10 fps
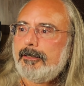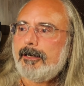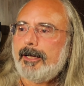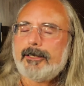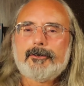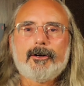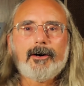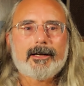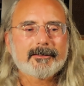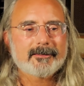I don't know
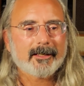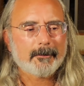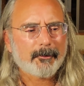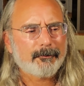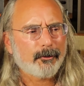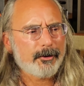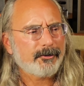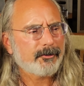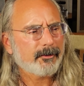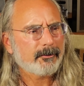how to set up the
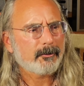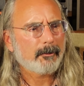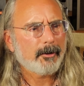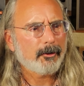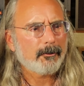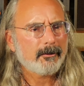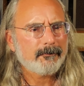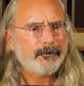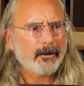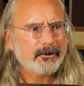voice remote
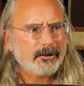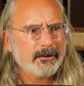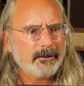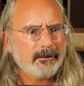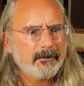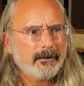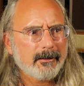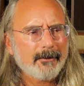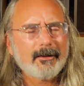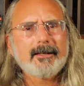function.
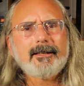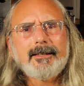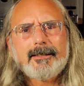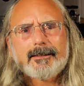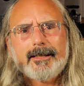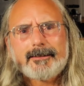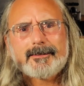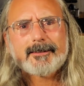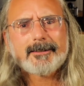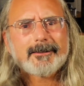I think you need
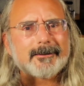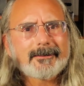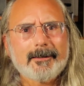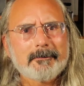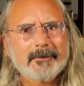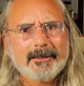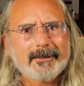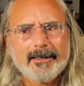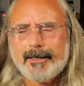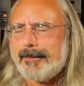Alexa or something like
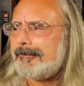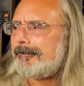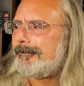that.